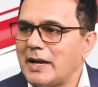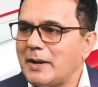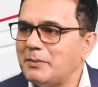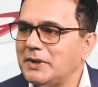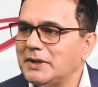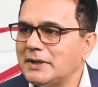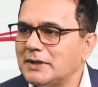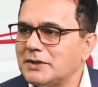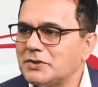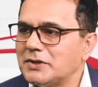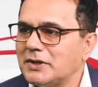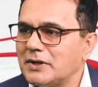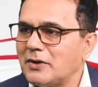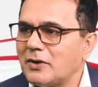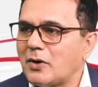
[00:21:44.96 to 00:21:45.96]

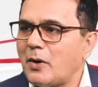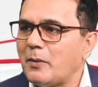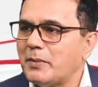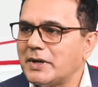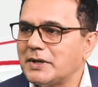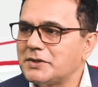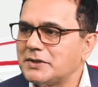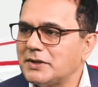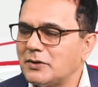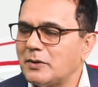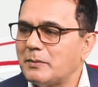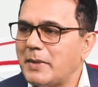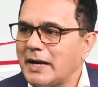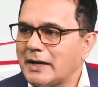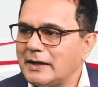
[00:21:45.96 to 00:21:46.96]
application or operation or
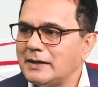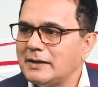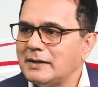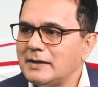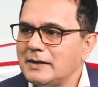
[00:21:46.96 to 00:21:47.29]
backend.